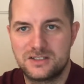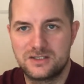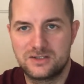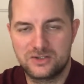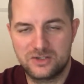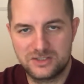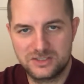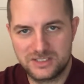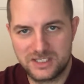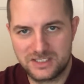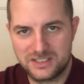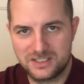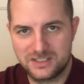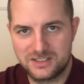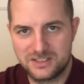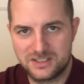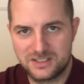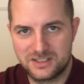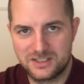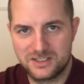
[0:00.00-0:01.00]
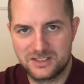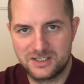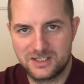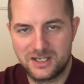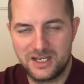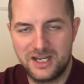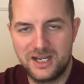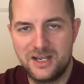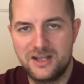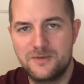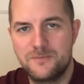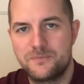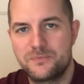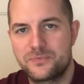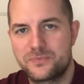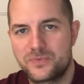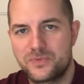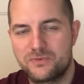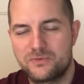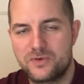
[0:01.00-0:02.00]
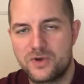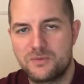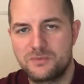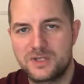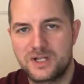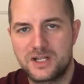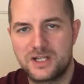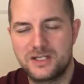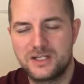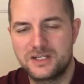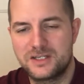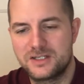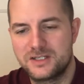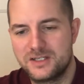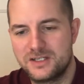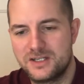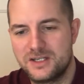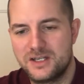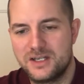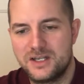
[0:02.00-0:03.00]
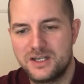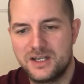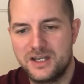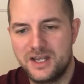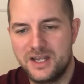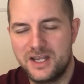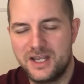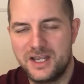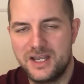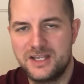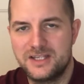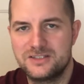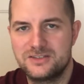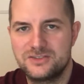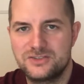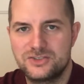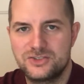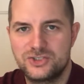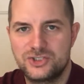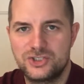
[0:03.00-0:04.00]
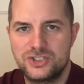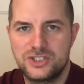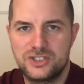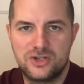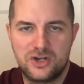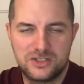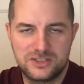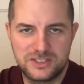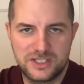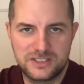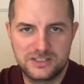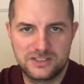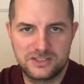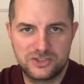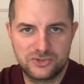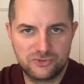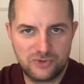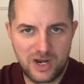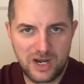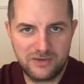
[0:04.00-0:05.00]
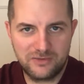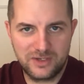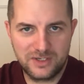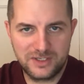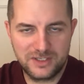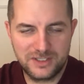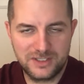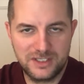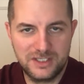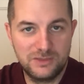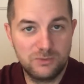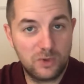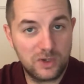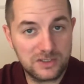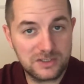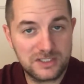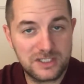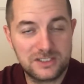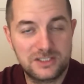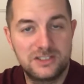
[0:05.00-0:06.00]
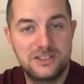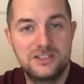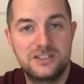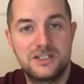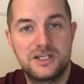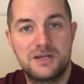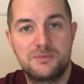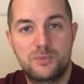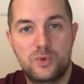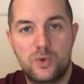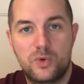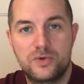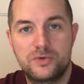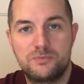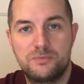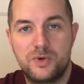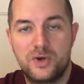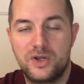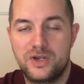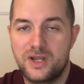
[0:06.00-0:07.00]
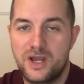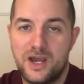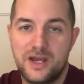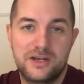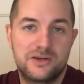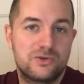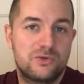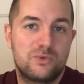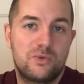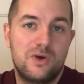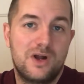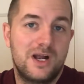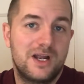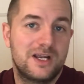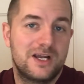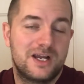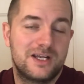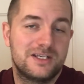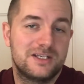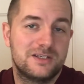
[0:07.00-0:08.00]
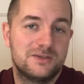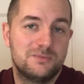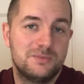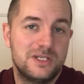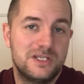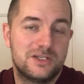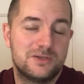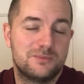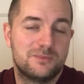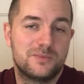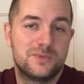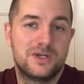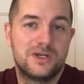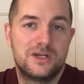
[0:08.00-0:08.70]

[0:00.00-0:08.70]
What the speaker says: contacted Layla from the clinic, and she contacted the driver, and he was actually in the airport, but I don't know why I didn't meet him.